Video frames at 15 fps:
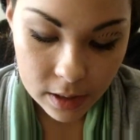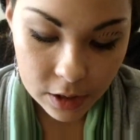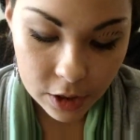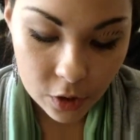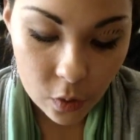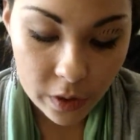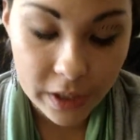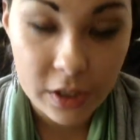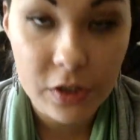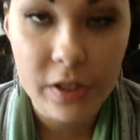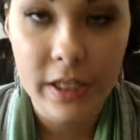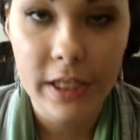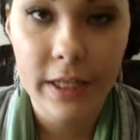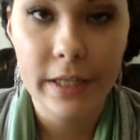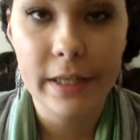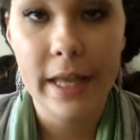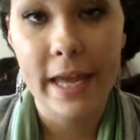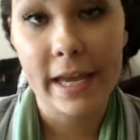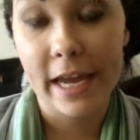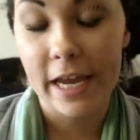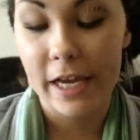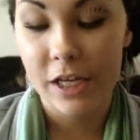you're going to need
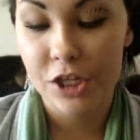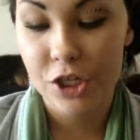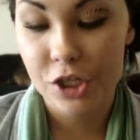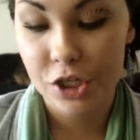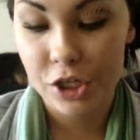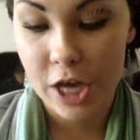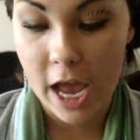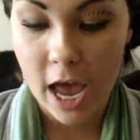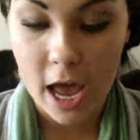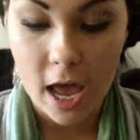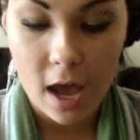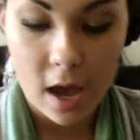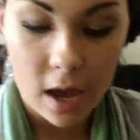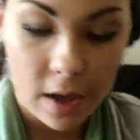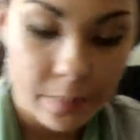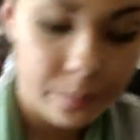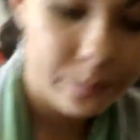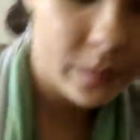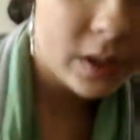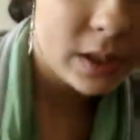like an eyeshadow,